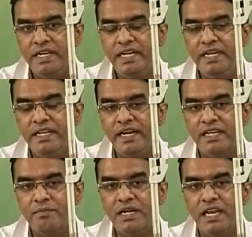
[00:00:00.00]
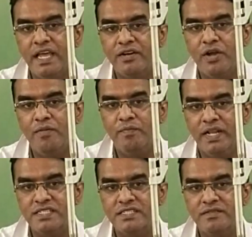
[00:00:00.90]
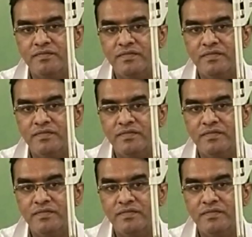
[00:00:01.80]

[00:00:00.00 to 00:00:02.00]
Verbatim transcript: indicator metal ion complex.